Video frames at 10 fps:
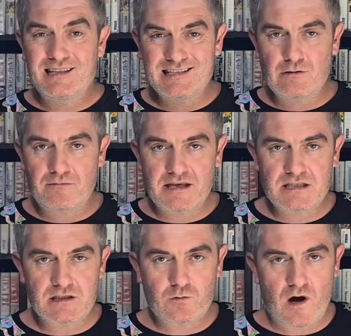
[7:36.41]
This one
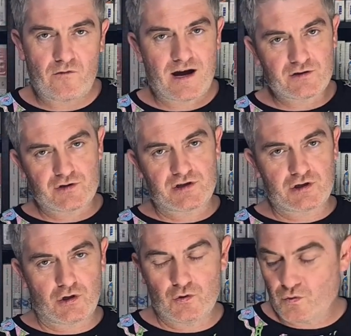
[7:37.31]
makes it
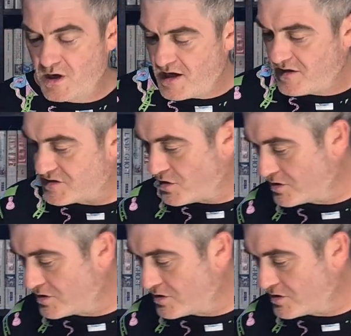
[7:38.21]
1,202. There's